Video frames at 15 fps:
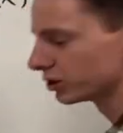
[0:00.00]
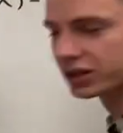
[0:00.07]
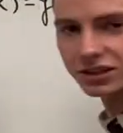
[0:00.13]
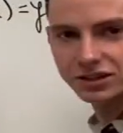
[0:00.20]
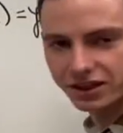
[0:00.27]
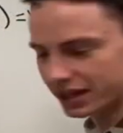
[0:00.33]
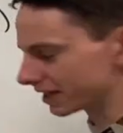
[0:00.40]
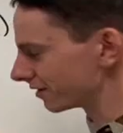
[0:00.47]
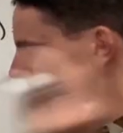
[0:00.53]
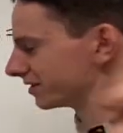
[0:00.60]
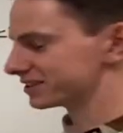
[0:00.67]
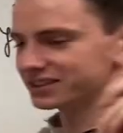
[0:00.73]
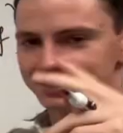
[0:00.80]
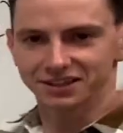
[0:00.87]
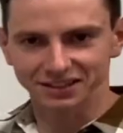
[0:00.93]
We could think of
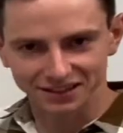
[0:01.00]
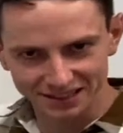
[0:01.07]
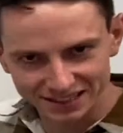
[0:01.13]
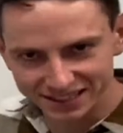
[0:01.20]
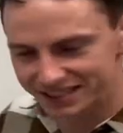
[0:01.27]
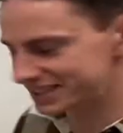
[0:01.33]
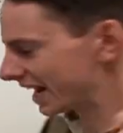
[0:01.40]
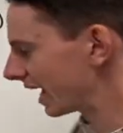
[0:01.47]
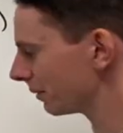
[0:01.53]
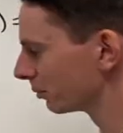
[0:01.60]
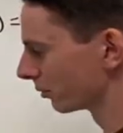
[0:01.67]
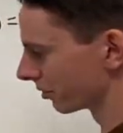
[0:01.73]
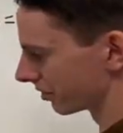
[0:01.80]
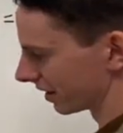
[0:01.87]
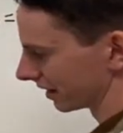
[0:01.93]
this as like the
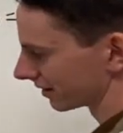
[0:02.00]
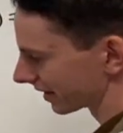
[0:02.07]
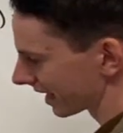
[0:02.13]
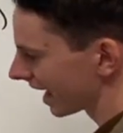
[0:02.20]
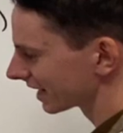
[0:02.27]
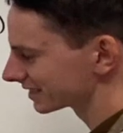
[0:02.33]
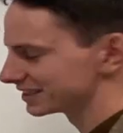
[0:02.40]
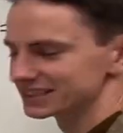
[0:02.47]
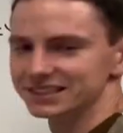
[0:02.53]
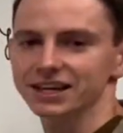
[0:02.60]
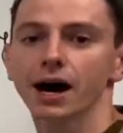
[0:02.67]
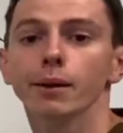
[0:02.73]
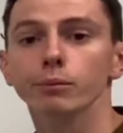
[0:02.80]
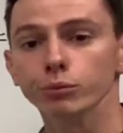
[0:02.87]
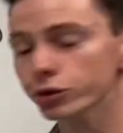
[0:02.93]
stable thing, like X is
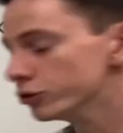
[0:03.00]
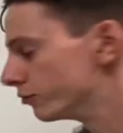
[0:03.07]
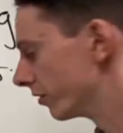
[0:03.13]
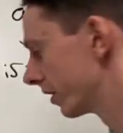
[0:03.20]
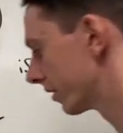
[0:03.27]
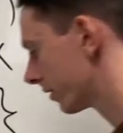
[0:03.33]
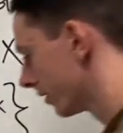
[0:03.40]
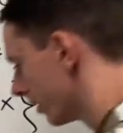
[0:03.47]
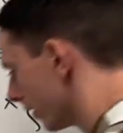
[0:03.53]
not moving.